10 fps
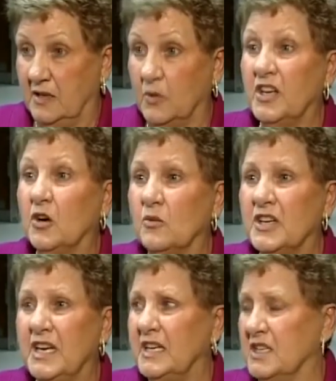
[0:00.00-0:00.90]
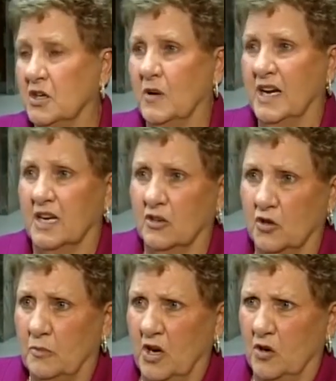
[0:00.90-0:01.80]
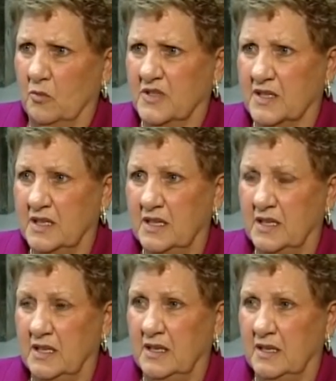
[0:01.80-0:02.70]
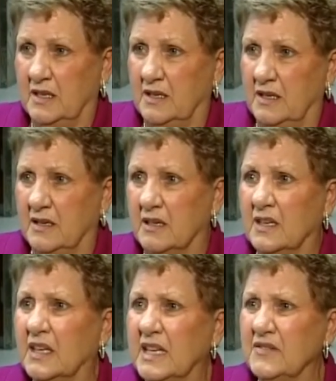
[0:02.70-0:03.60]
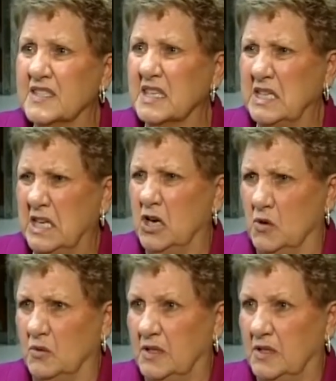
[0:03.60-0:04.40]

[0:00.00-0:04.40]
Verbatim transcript: We don't need to go out in group homes. Leave us alone.